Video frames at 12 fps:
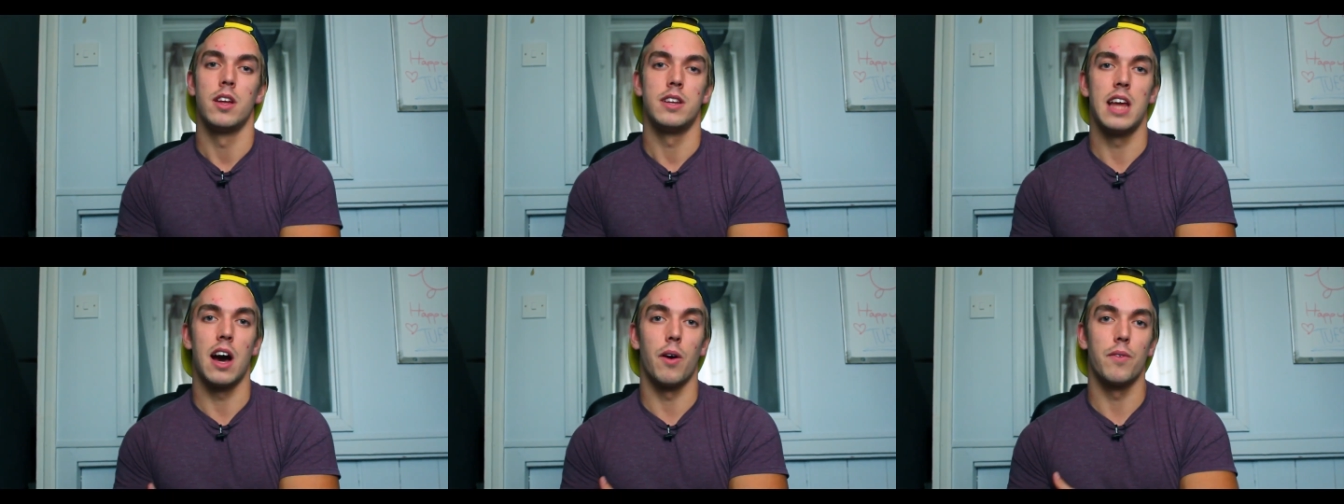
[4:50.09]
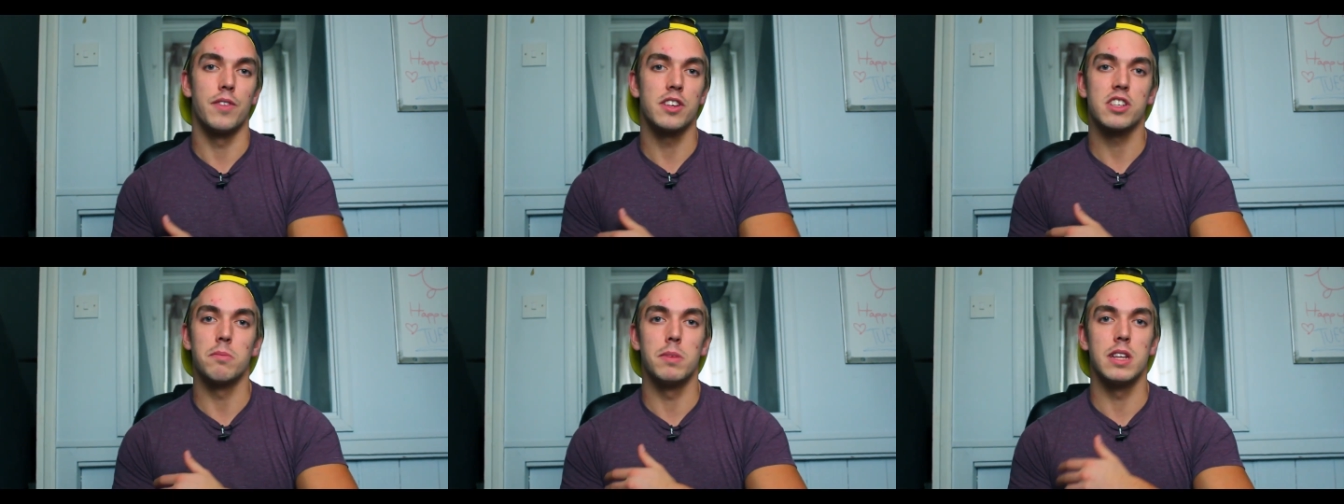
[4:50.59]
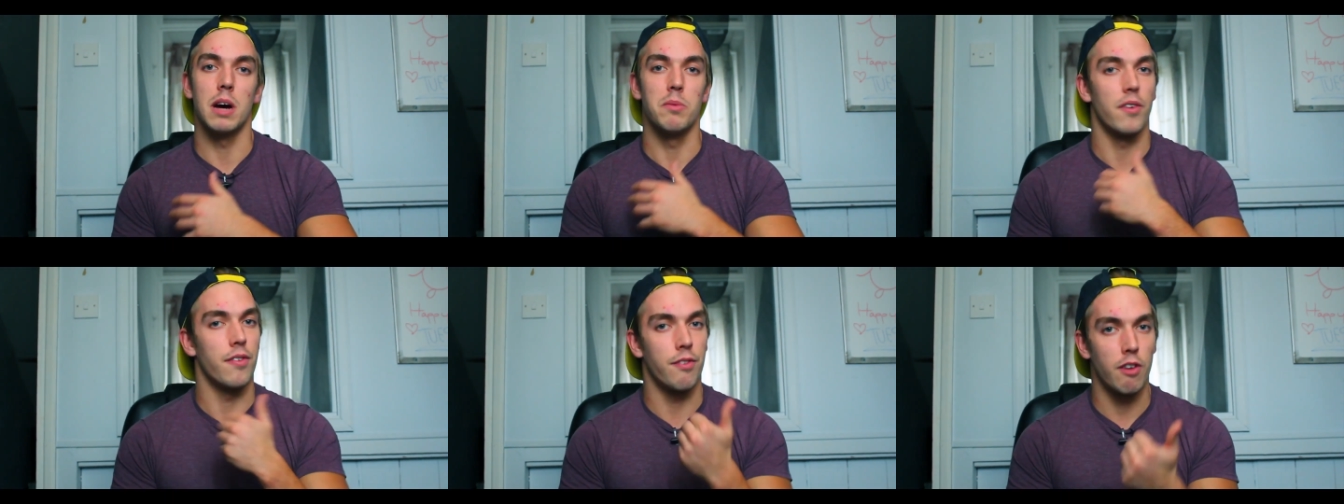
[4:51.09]
Now, this can be done
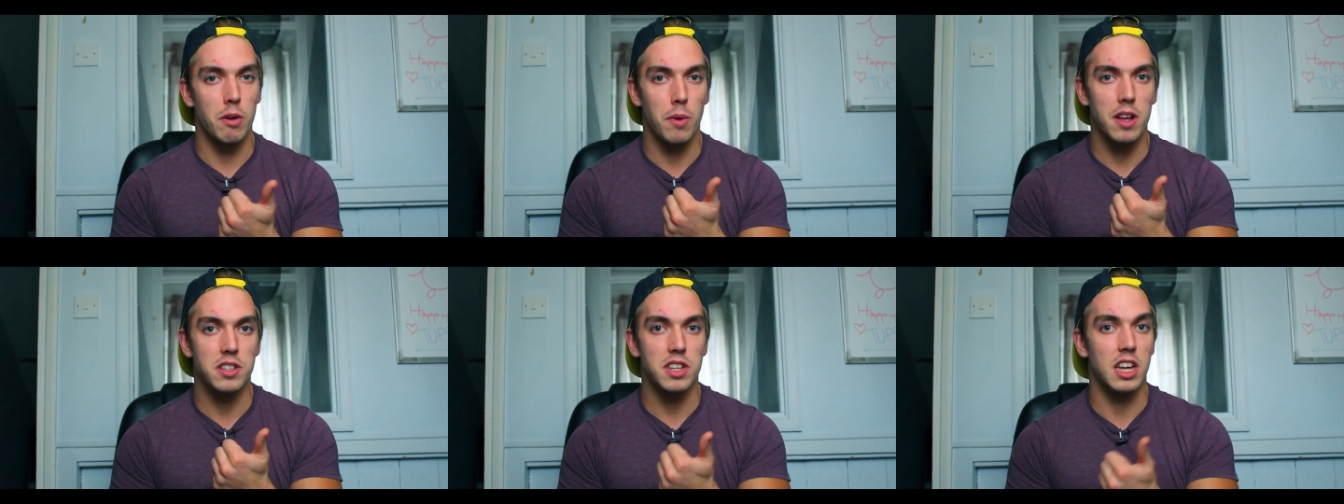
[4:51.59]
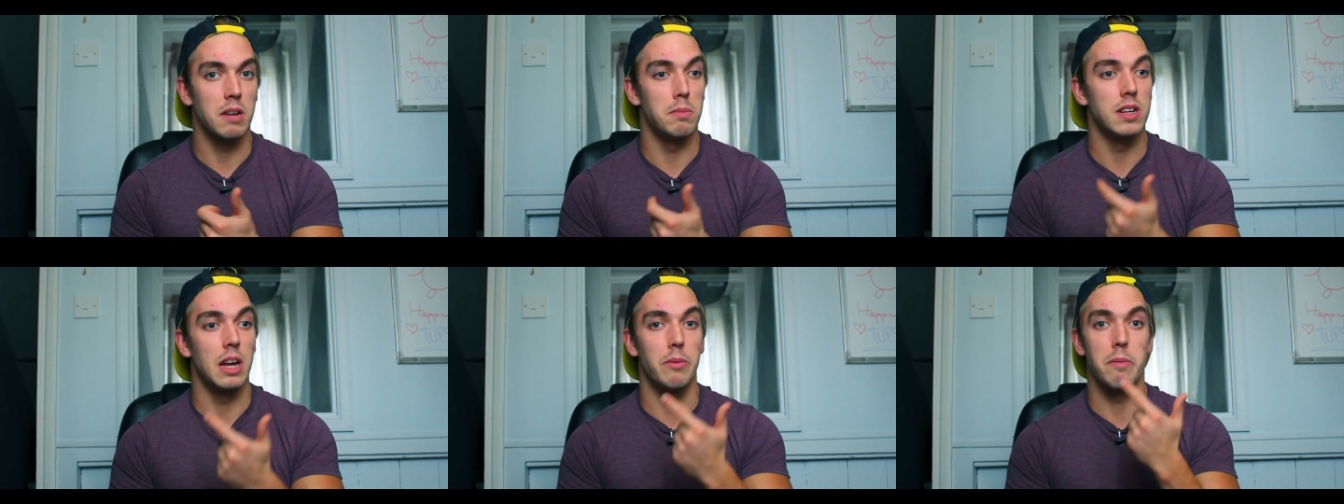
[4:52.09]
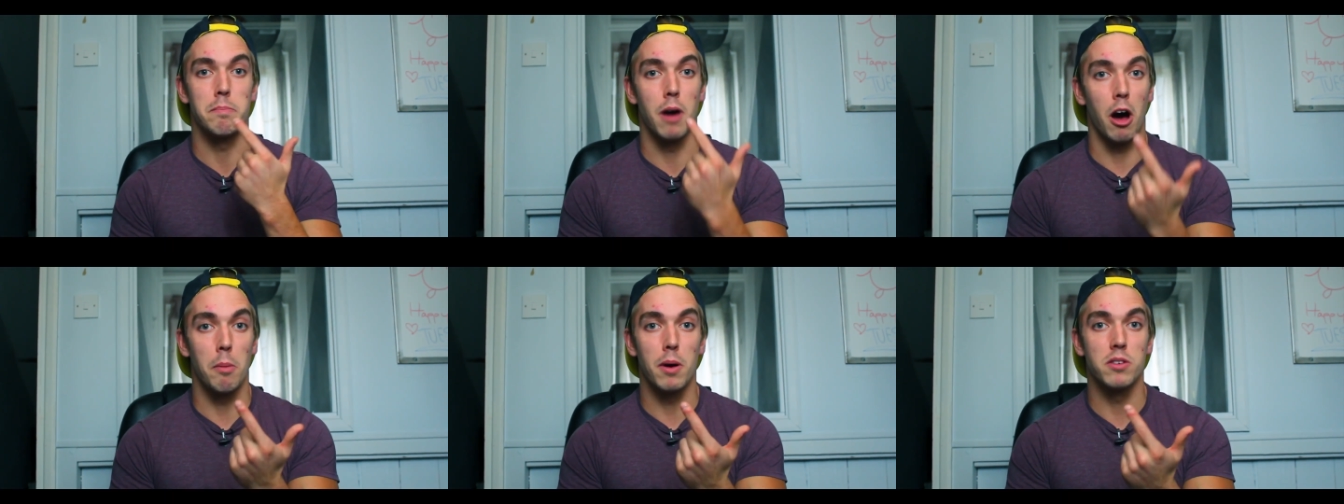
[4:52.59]
with free weights, it can be done with
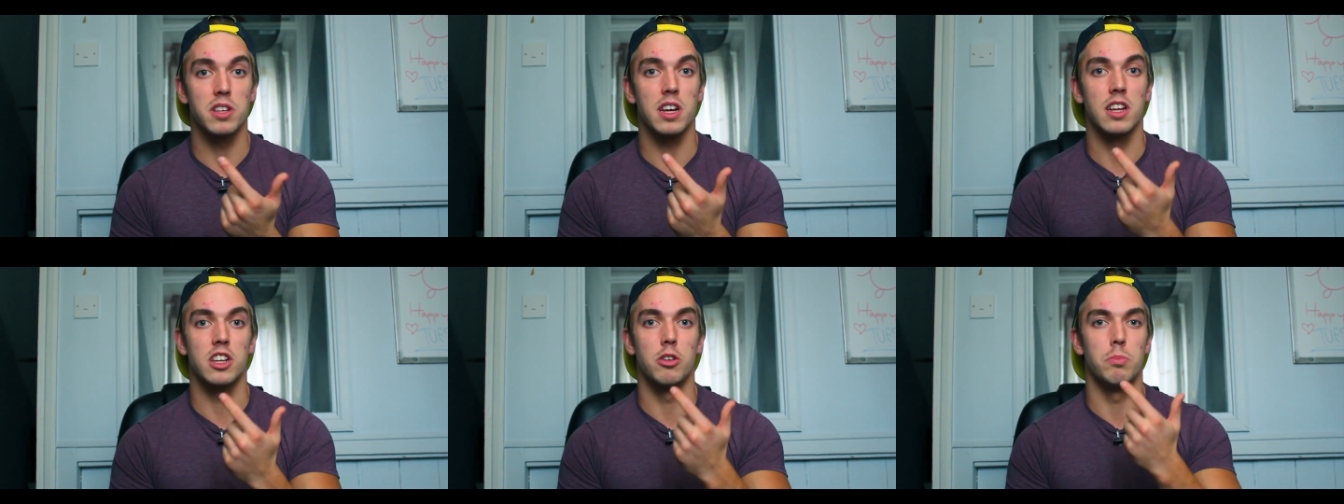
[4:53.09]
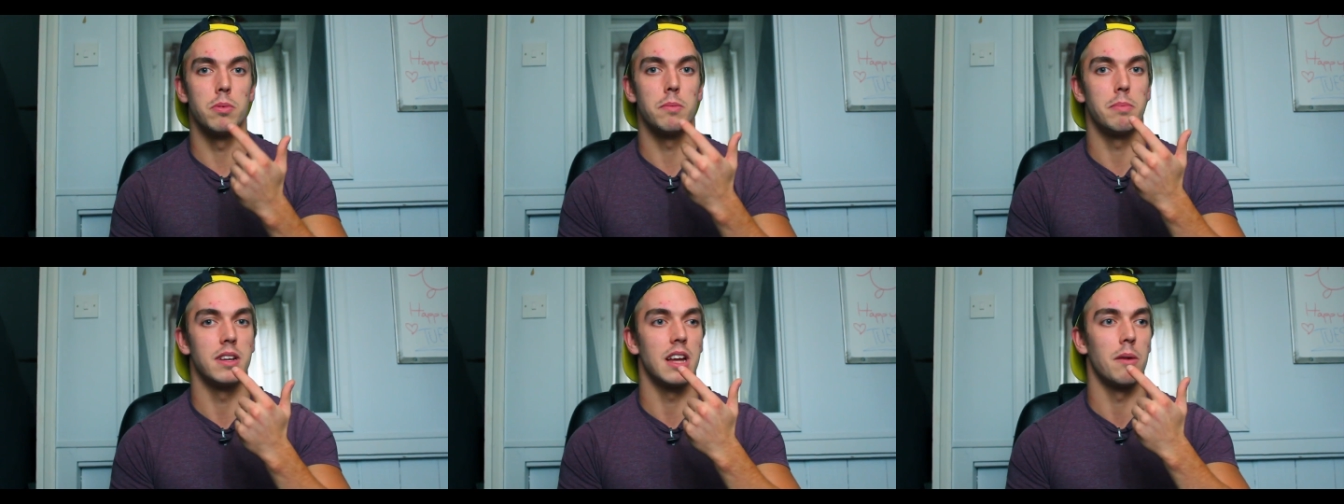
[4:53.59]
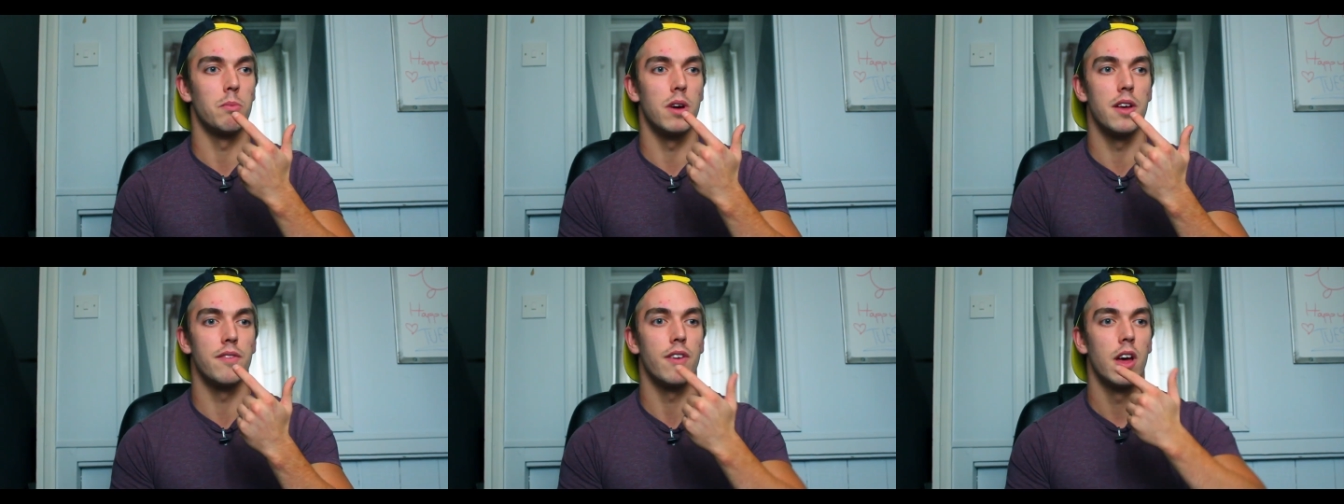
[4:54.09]
barbells, it can be done
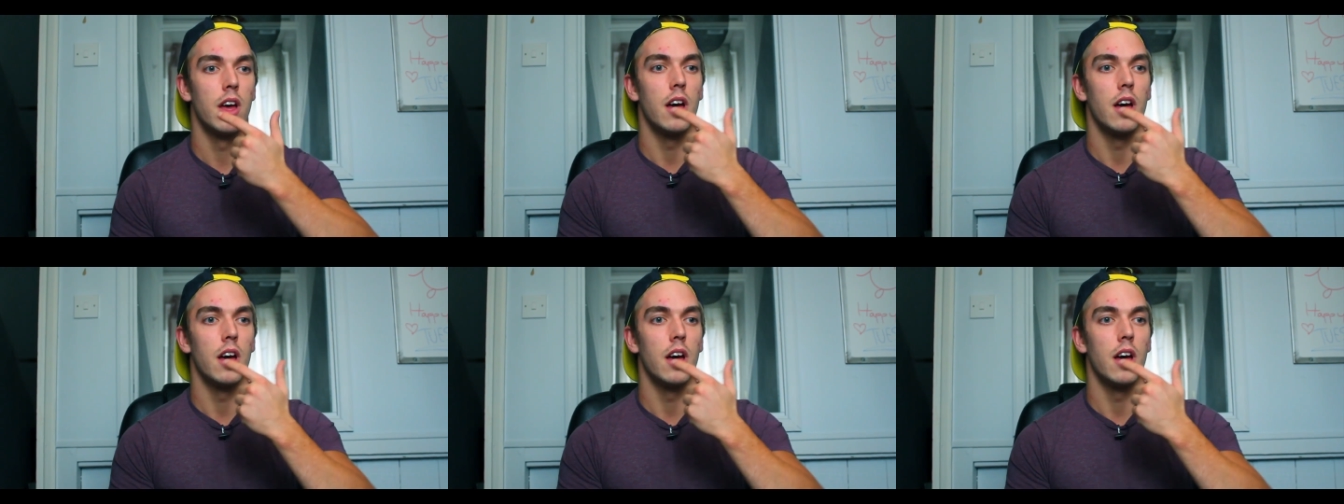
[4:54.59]
with